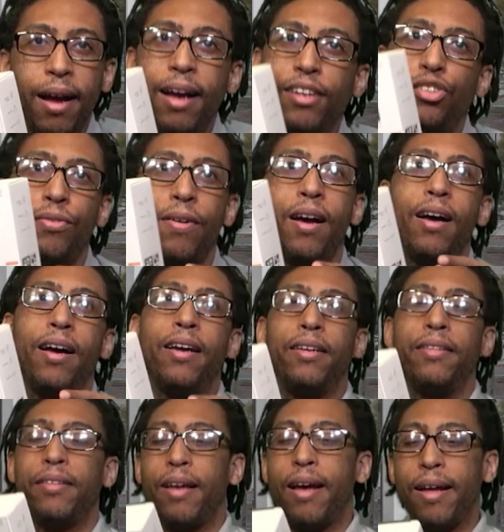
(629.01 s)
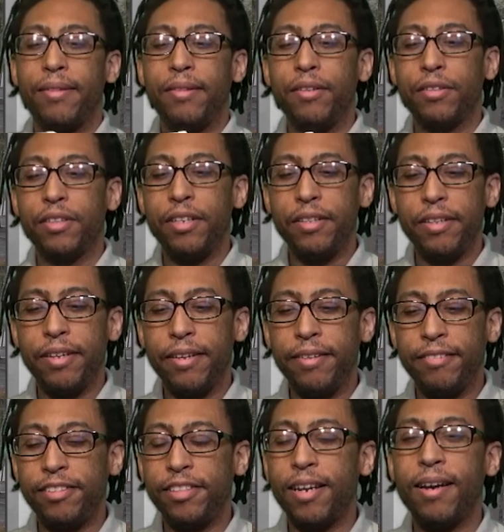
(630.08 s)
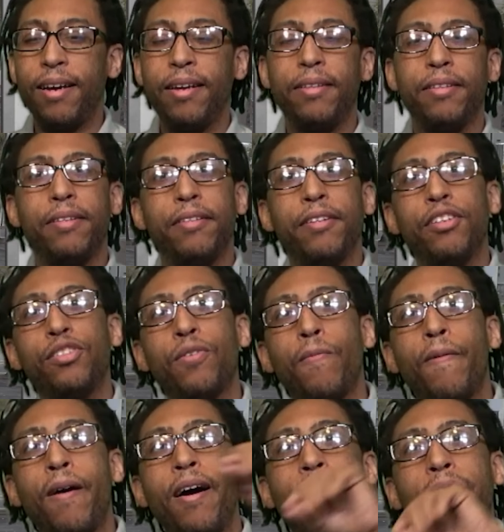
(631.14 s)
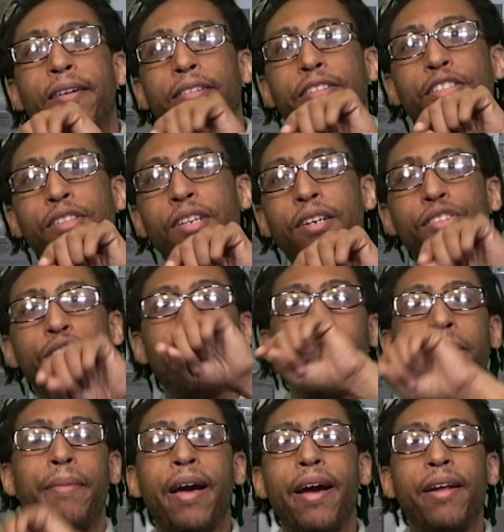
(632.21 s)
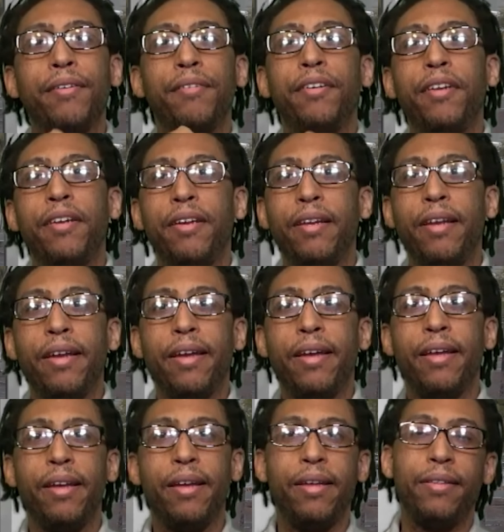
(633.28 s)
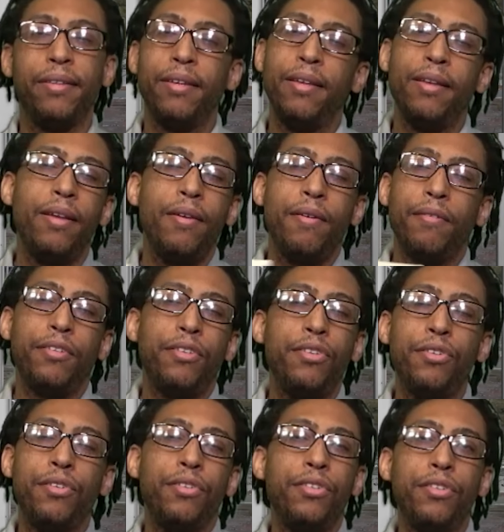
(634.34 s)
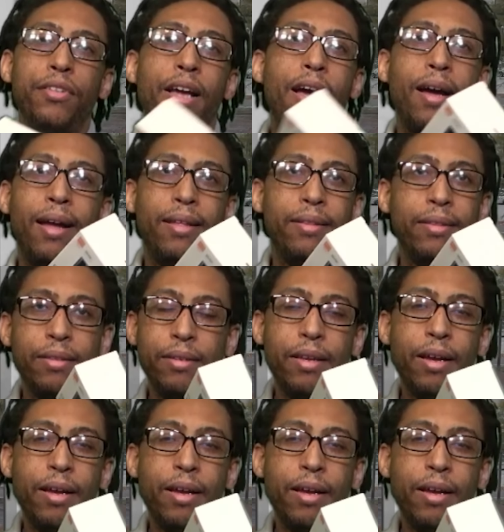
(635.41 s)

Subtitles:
I tried, I looked in the inside, there's a wire stuck to a battery, and you're not,